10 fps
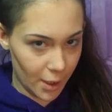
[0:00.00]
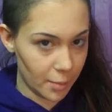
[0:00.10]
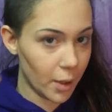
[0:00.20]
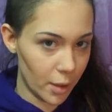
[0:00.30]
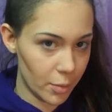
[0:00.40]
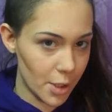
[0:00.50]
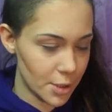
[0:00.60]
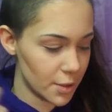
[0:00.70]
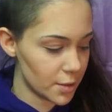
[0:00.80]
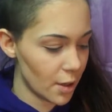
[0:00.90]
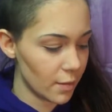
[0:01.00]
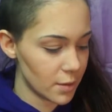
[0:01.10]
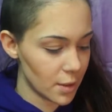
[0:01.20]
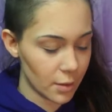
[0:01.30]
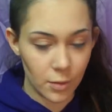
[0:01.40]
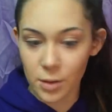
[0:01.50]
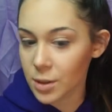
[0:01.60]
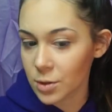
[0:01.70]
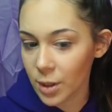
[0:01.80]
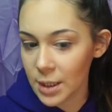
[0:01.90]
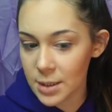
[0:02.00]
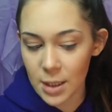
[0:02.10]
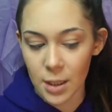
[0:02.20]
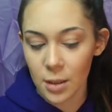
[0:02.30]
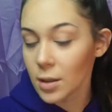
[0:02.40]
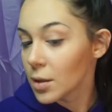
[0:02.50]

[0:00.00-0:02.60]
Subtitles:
I'm gonna brush this off, it's not gonna look this crazy.